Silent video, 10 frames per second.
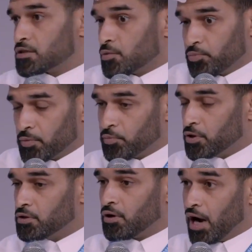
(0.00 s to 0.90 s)
simply
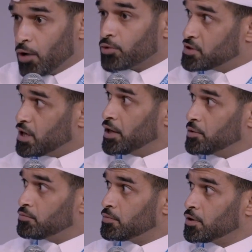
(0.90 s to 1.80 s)
put our
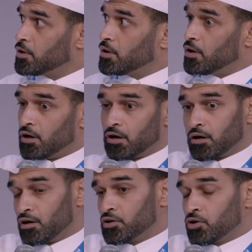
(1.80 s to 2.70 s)
time,
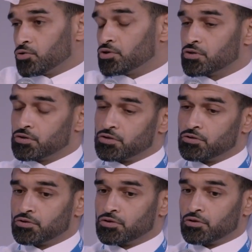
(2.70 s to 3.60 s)

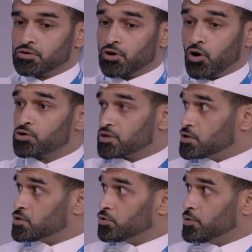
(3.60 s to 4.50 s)
to host
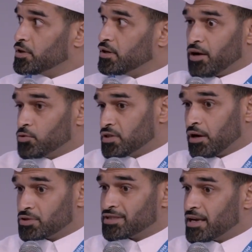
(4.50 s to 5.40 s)
this tournament. And that
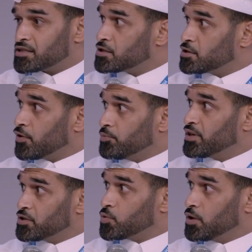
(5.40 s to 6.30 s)
was the essence of our
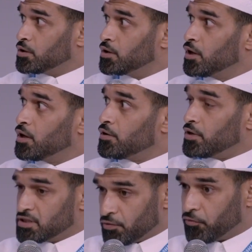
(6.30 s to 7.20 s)
bid as well.
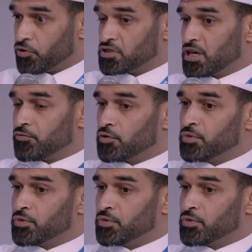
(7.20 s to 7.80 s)
It's the first time for the